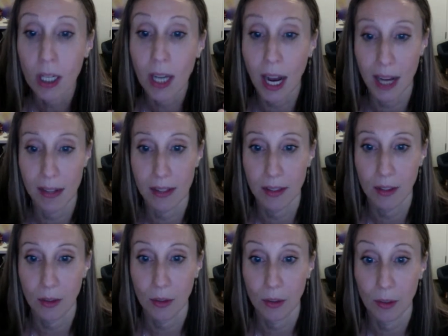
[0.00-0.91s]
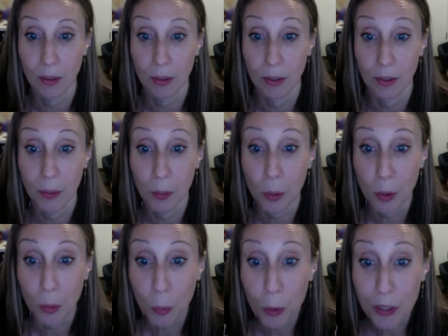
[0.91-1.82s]
guys,
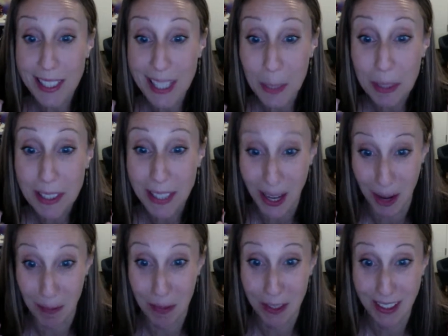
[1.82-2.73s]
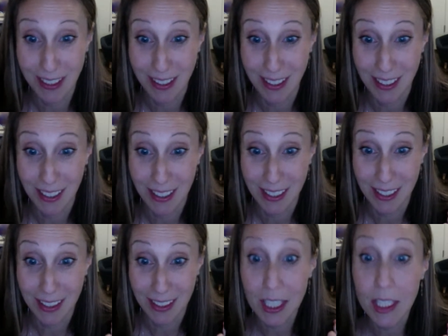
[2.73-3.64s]
we're the tippy top,
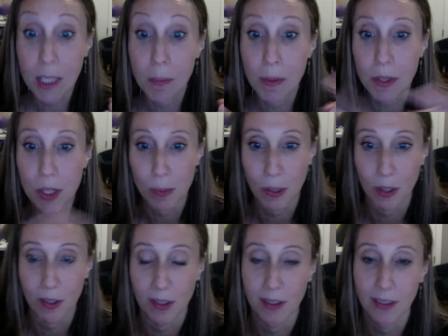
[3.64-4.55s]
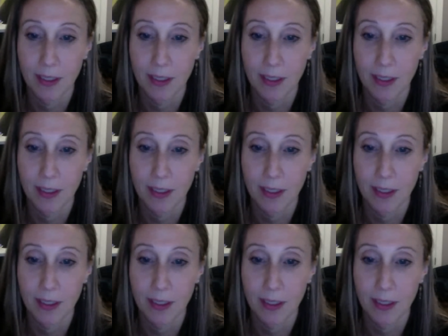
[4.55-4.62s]
the tip of the spear.